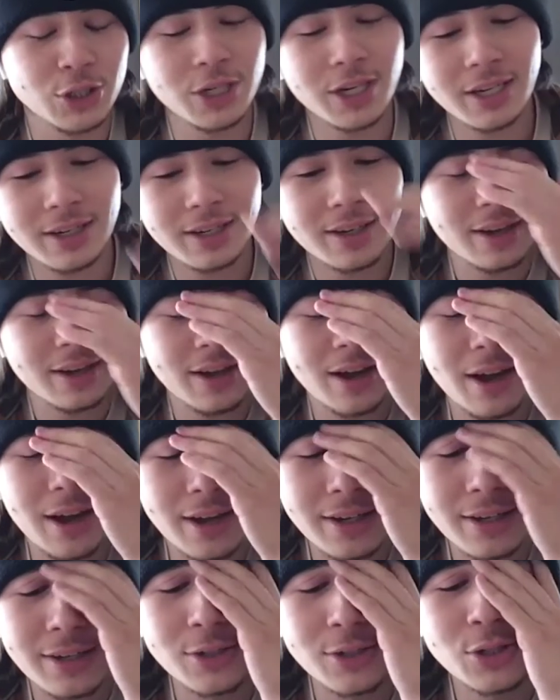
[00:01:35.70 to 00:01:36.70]
shit!
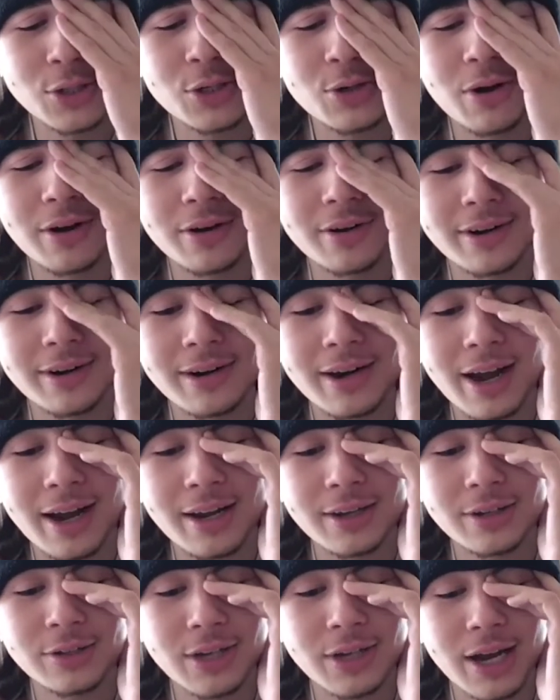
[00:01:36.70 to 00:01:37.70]
Uh, it is
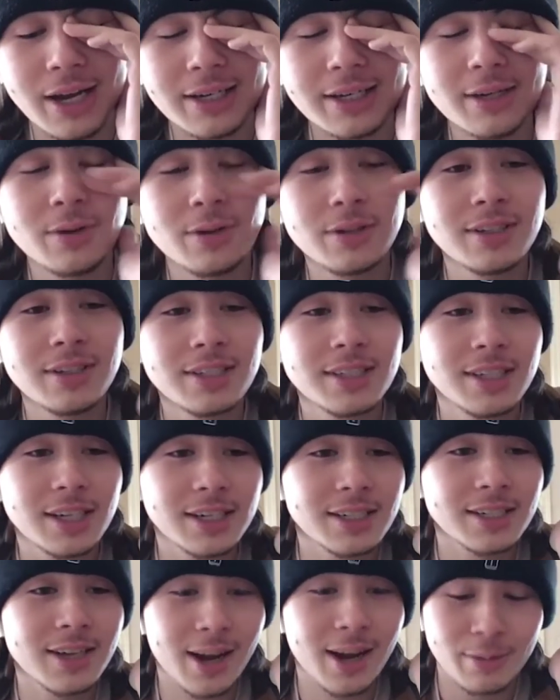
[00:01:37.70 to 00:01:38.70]

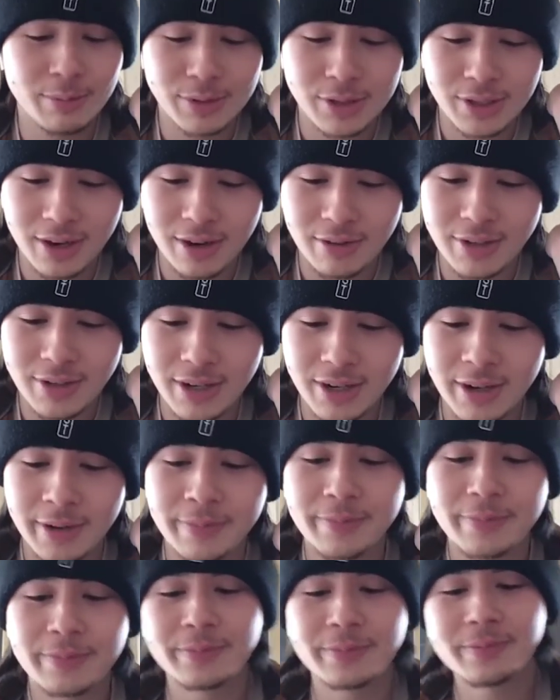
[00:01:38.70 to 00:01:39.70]
296 times I've
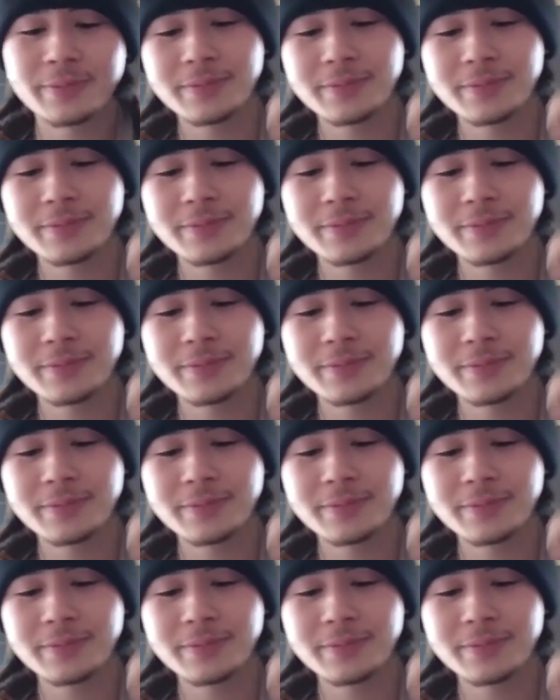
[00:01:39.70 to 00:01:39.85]
done it.